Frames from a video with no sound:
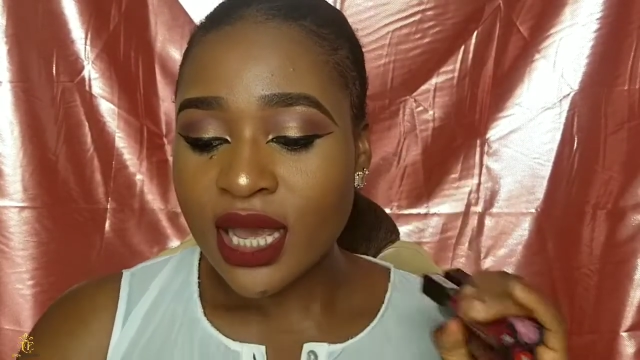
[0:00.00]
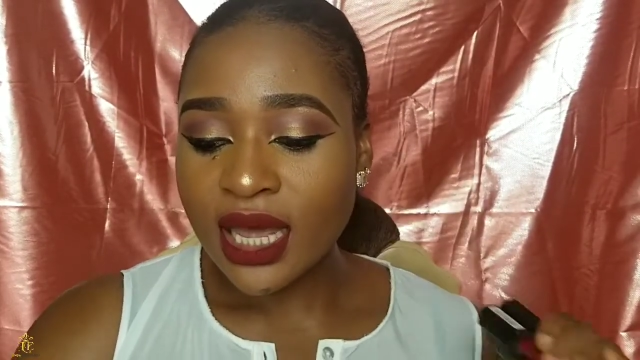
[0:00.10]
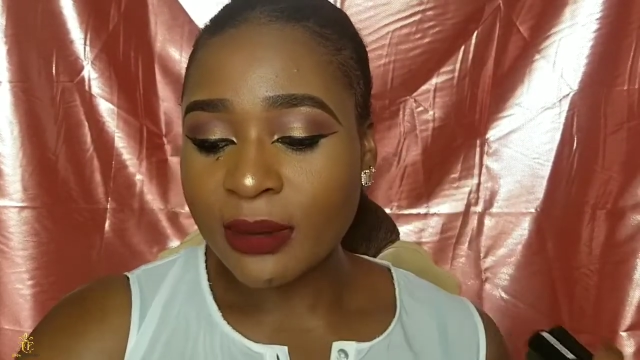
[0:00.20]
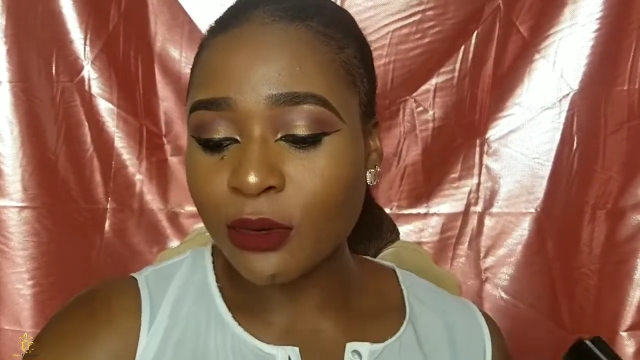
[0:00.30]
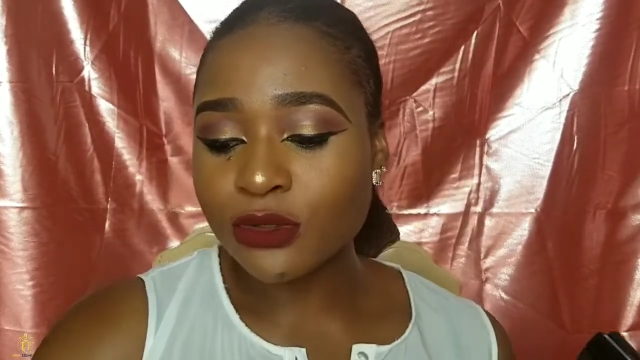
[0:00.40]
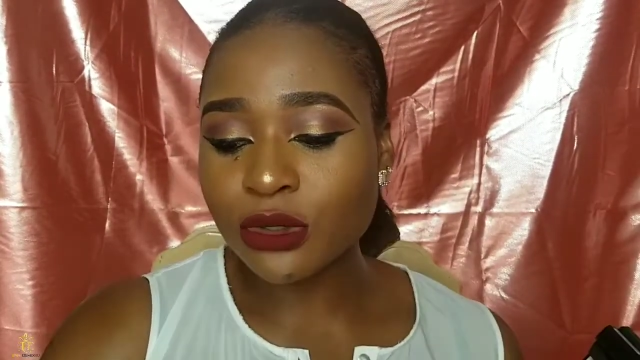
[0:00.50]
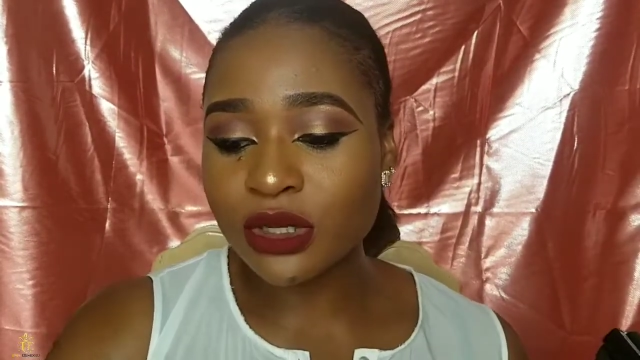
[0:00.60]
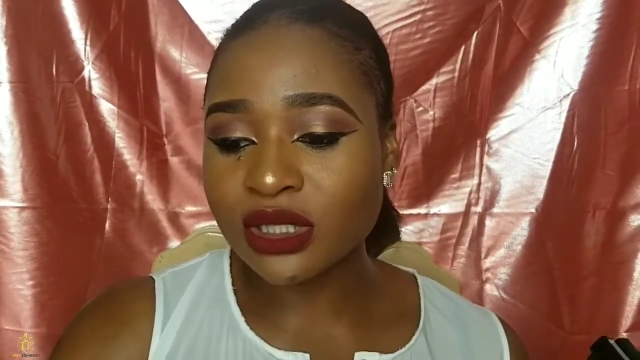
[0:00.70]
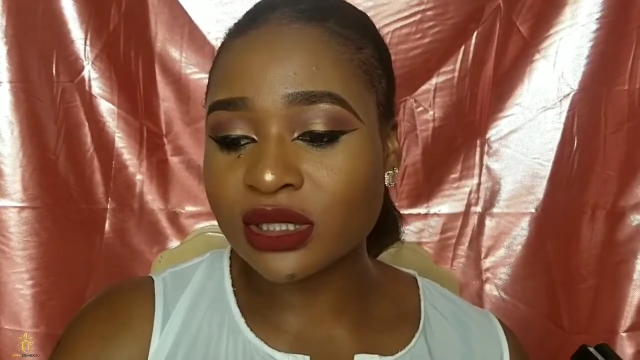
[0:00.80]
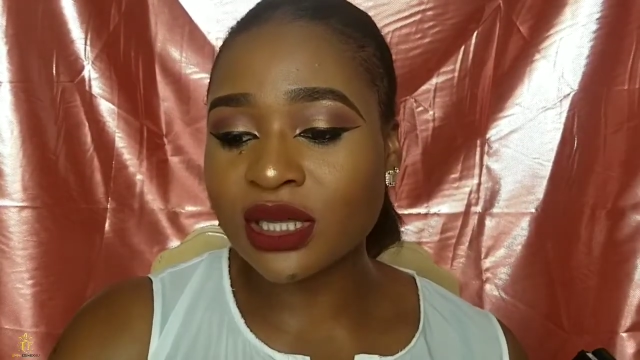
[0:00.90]
and I'm also
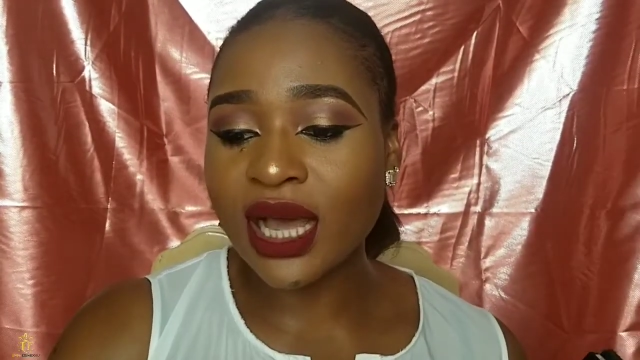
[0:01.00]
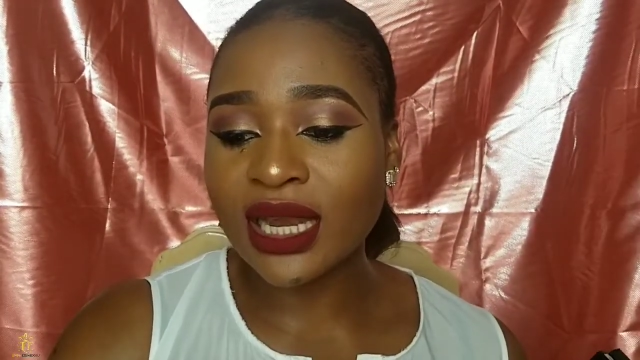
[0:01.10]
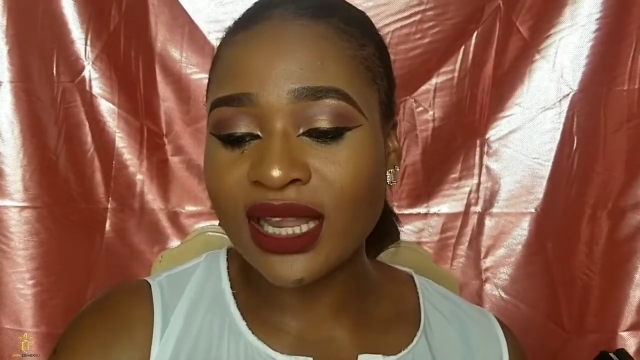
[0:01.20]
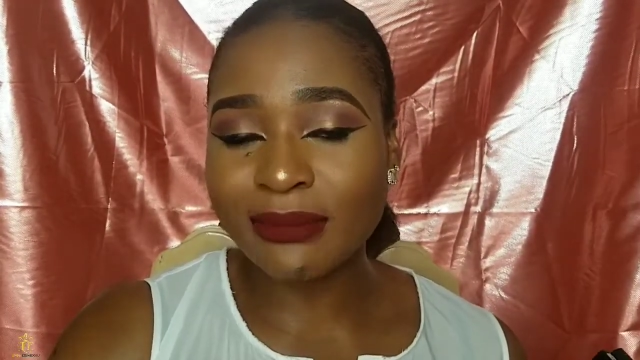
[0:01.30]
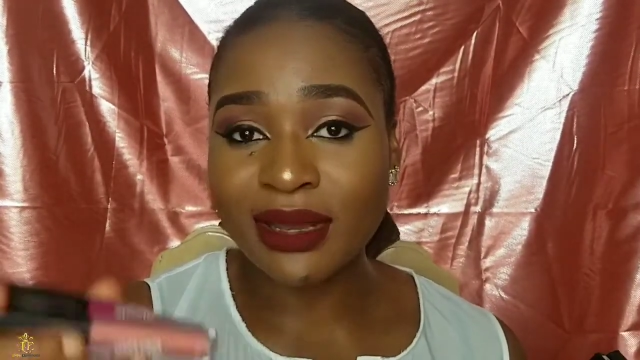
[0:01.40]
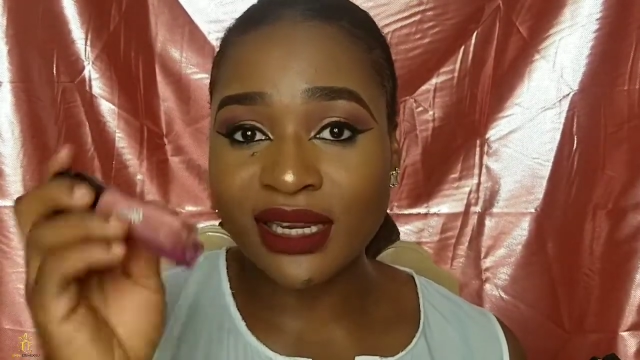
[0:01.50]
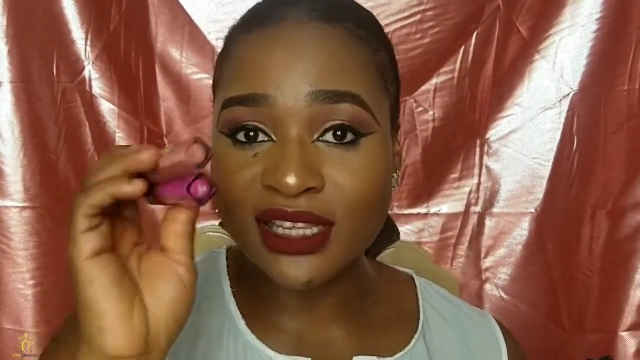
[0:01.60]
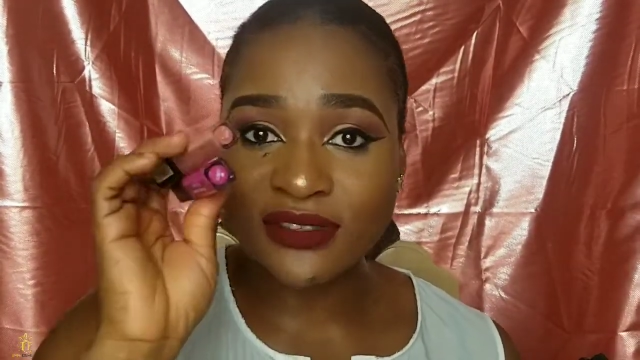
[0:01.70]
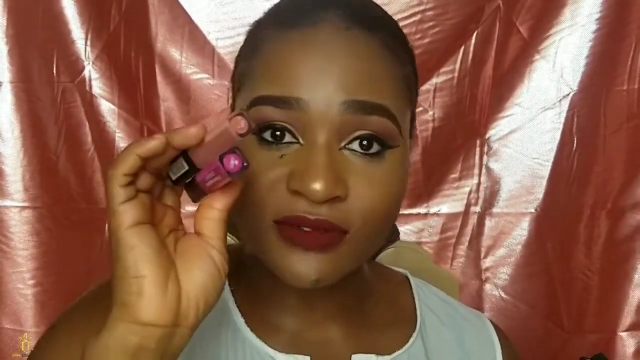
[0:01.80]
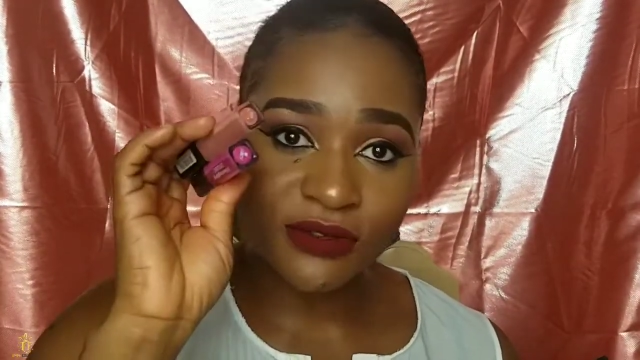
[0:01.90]
going to add like my
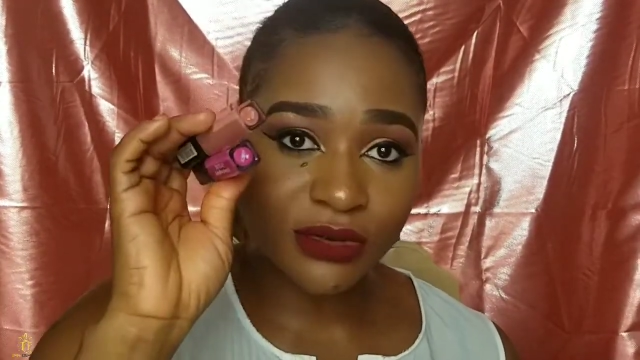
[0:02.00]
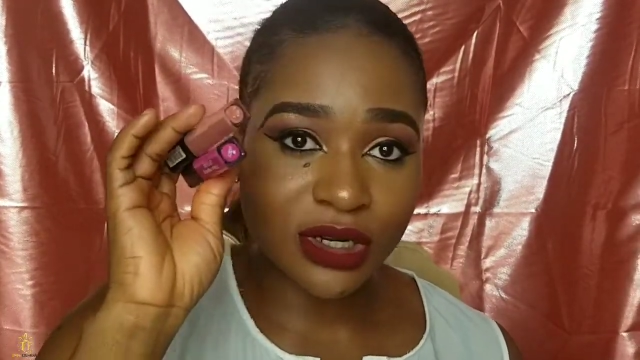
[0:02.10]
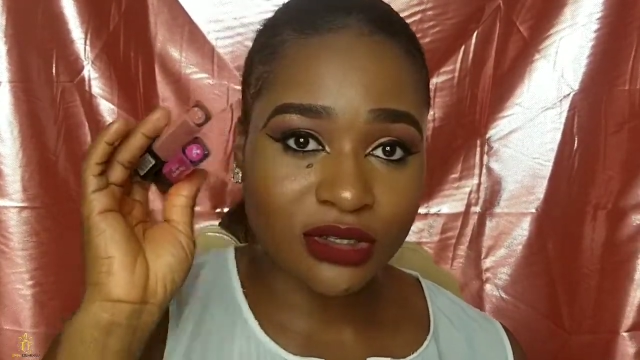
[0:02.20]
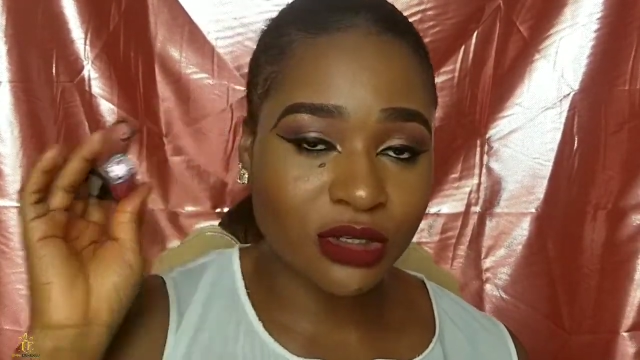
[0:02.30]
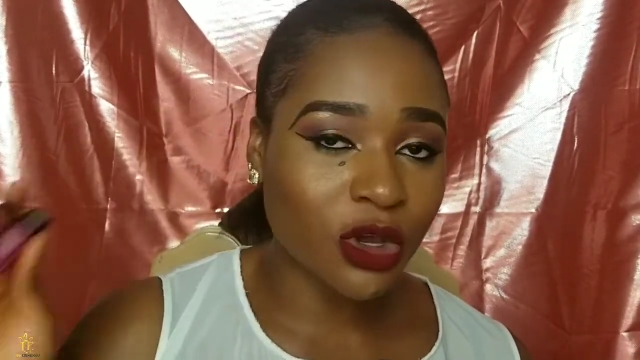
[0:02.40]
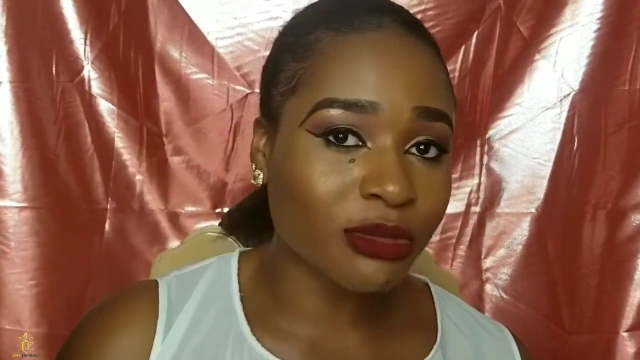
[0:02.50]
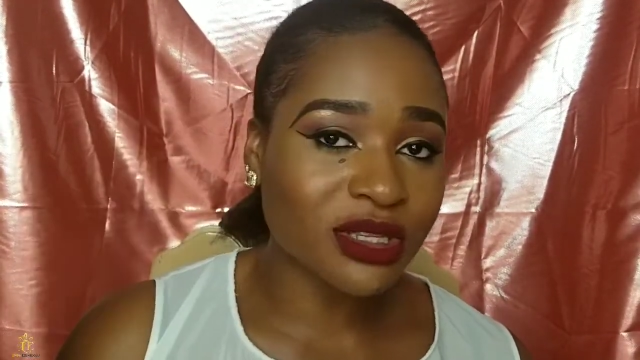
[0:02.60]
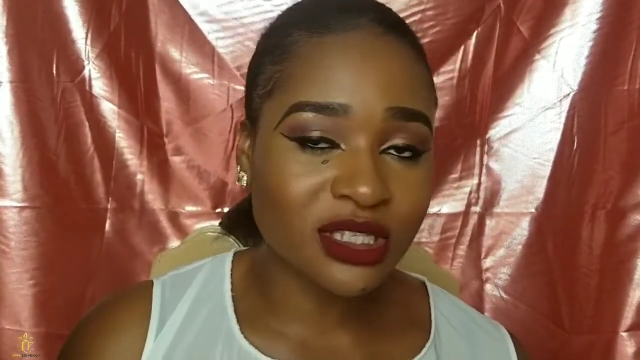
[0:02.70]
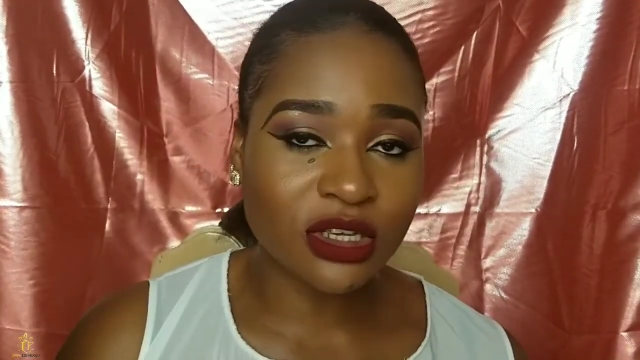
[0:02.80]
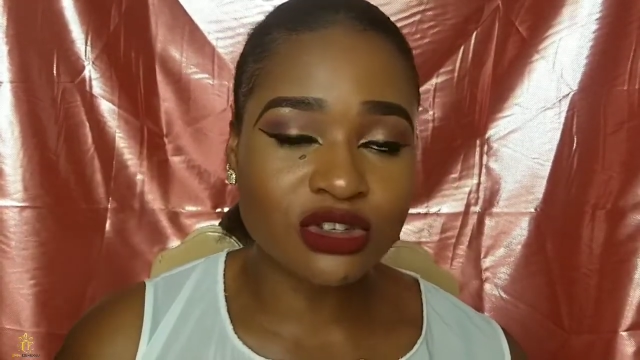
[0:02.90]
least favorite to the
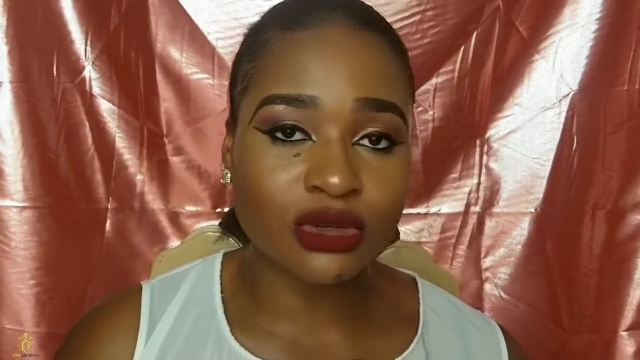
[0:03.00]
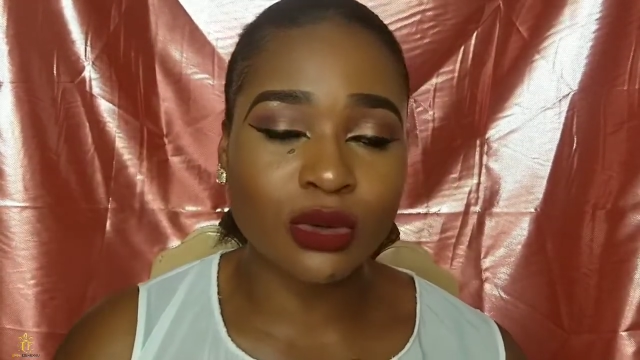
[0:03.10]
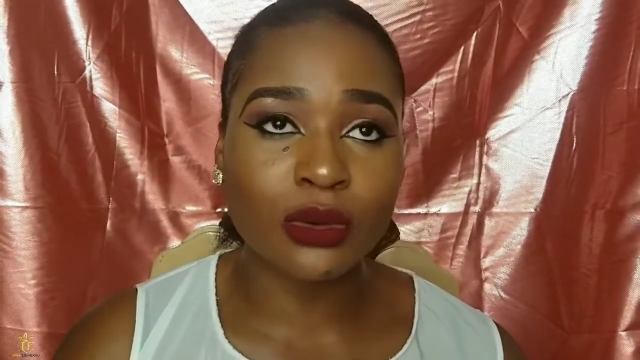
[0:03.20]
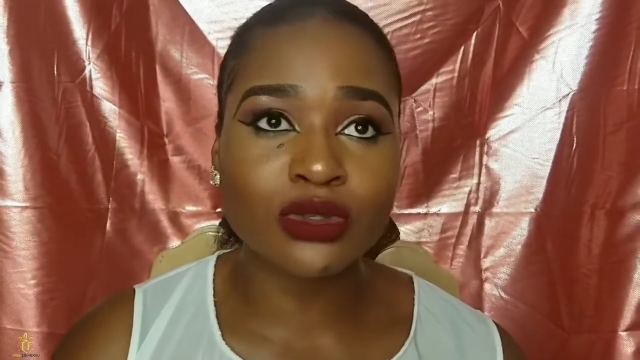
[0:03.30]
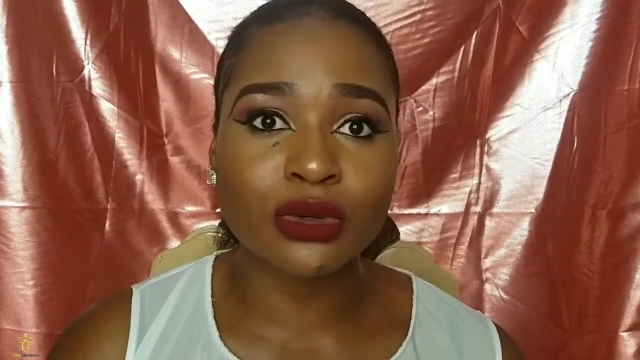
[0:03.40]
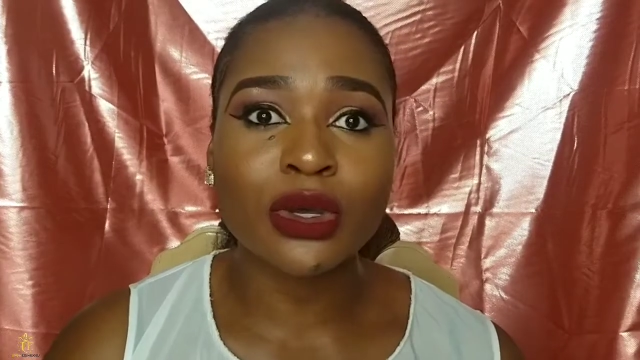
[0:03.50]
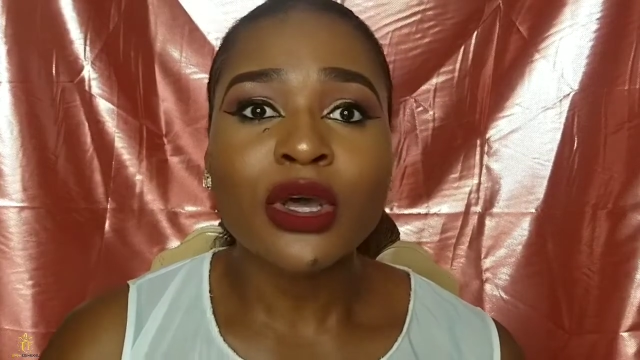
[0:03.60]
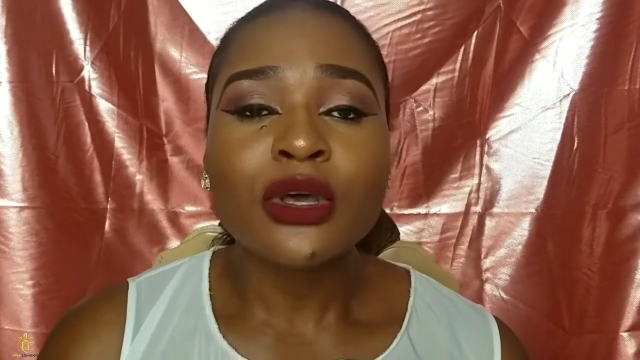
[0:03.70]
comment section also.